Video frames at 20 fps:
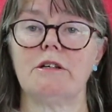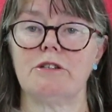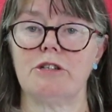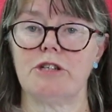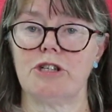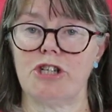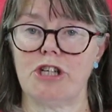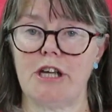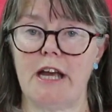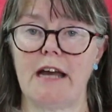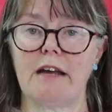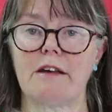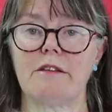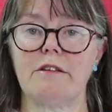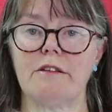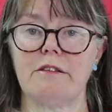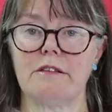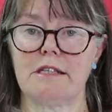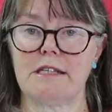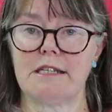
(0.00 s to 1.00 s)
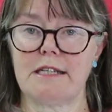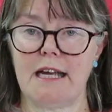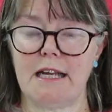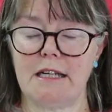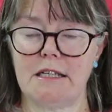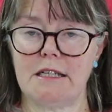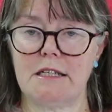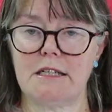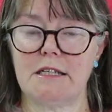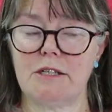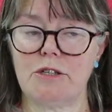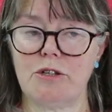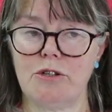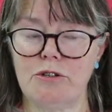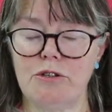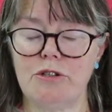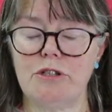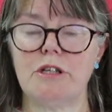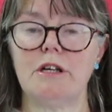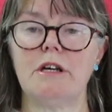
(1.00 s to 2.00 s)
to check that the standard is
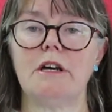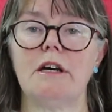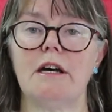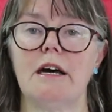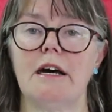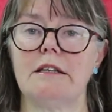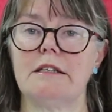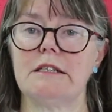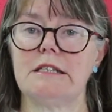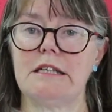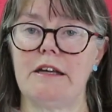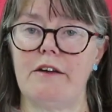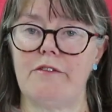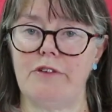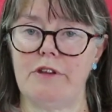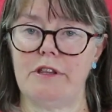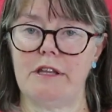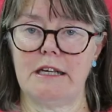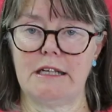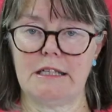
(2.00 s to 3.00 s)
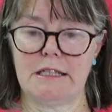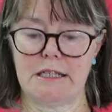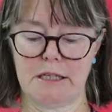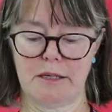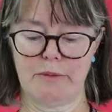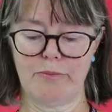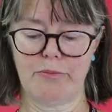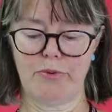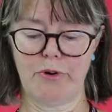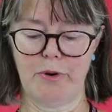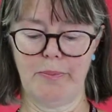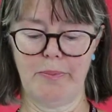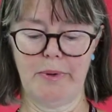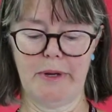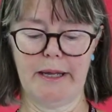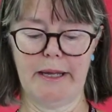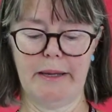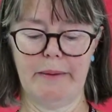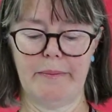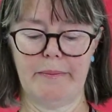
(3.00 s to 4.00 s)
good and that everything is done
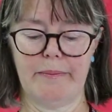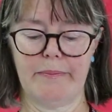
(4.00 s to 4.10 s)
properly.